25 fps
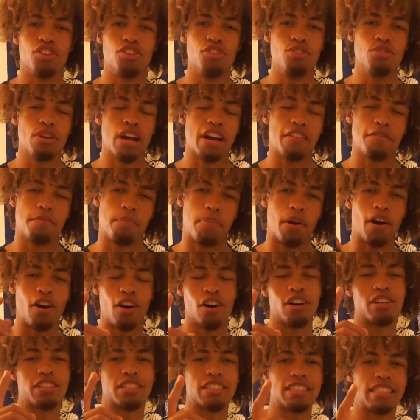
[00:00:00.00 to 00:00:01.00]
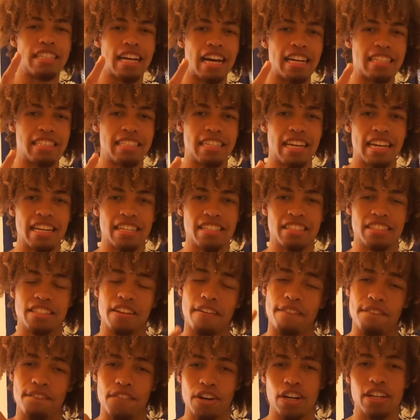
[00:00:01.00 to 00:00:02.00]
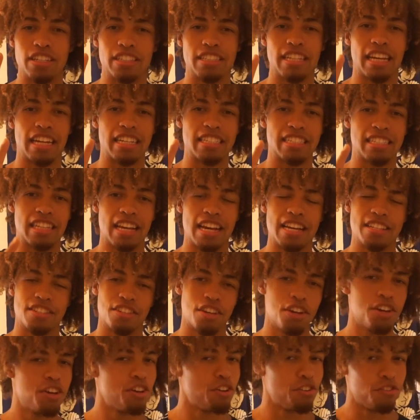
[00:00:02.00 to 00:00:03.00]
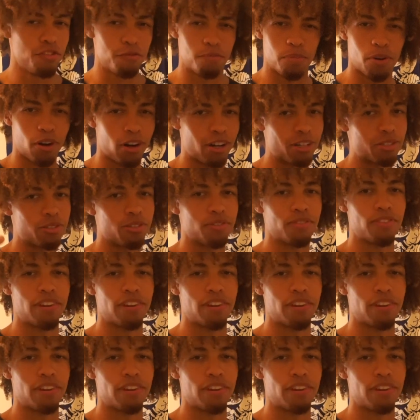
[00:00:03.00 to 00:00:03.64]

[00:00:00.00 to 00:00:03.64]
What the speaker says: You have passed that test. The first exercise, you've passed the